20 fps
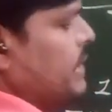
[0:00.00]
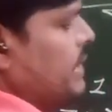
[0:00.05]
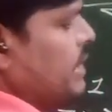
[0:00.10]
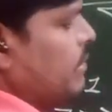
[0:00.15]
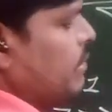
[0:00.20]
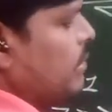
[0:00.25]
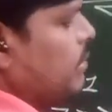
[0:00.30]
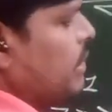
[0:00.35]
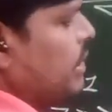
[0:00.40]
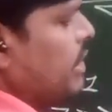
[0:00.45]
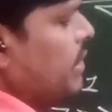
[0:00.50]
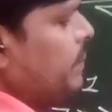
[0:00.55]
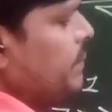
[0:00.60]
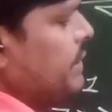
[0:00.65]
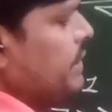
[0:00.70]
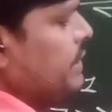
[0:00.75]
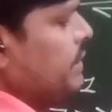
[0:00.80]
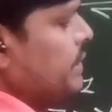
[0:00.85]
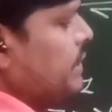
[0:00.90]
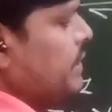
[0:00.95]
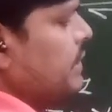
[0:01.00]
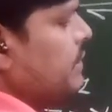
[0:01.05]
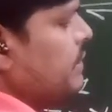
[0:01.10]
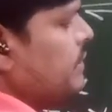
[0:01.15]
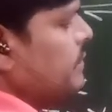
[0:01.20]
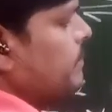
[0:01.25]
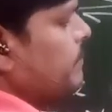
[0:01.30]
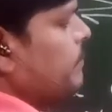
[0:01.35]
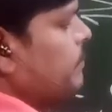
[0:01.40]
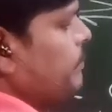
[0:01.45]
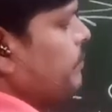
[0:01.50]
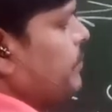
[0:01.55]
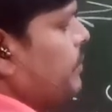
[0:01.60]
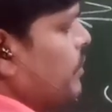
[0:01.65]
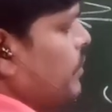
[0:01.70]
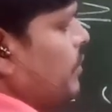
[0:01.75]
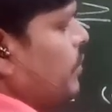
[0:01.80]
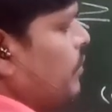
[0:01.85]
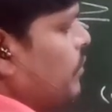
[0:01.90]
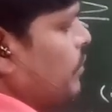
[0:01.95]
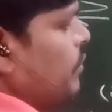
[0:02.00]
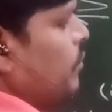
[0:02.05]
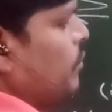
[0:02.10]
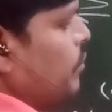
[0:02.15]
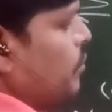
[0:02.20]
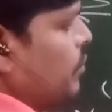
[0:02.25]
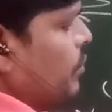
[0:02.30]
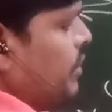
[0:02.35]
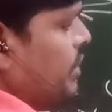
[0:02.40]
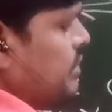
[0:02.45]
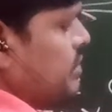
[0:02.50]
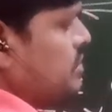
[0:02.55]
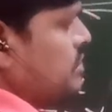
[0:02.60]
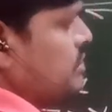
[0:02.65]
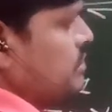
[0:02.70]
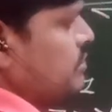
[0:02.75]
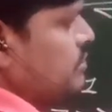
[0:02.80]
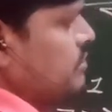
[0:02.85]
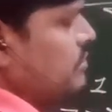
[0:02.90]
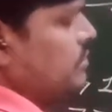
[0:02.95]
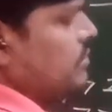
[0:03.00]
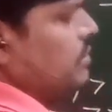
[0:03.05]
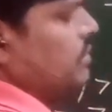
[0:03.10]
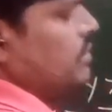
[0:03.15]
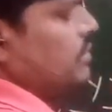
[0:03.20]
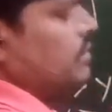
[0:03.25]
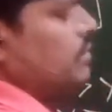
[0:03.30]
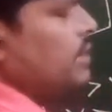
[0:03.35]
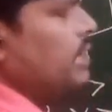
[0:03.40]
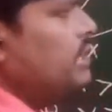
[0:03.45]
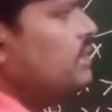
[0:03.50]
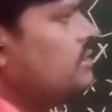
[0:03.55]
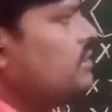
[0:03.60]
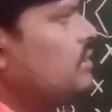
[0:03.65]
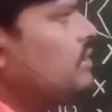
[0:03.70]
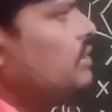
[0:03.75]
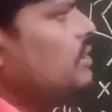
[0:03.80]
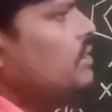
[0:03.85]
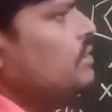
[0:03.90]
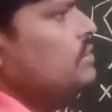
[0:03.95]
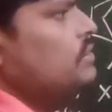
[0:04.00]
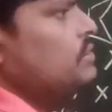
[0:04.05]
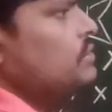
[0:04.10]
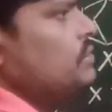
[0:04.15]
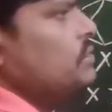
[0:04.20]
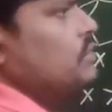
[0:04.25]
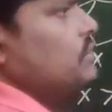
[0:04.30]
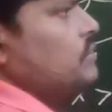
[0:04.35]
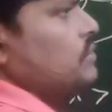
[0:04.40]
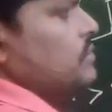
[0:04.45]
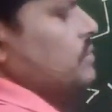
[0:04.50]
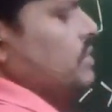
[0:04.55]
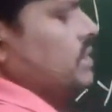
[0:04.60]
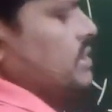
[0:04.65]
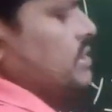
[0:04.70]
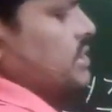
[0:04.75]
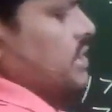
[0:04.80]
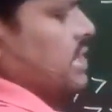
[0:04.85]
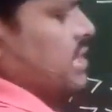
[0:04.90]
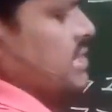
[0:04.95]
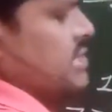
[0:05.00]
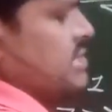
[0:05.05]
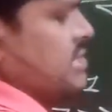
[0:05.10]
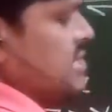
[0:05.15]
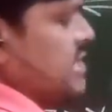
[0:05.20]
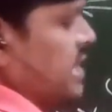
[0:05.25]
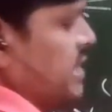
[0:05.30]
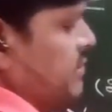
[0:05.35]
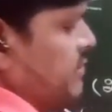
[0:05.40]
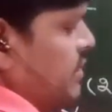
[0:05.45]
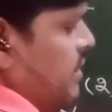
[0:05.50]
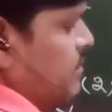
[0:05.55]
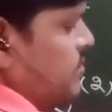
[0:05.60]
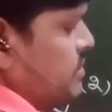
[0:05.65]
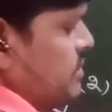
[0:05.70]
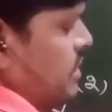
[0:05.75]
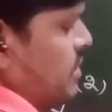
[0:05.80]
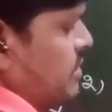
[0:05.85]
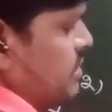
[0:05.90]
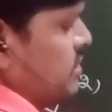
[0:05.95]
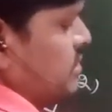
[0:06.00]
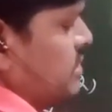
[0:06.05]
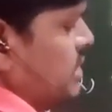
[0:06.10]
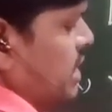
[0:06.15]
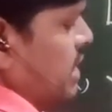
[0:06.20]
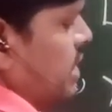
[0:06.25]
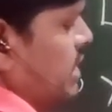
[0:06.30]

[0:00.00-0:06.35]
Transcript: double bond appear here, OH, right? So this is Z form, sir. Z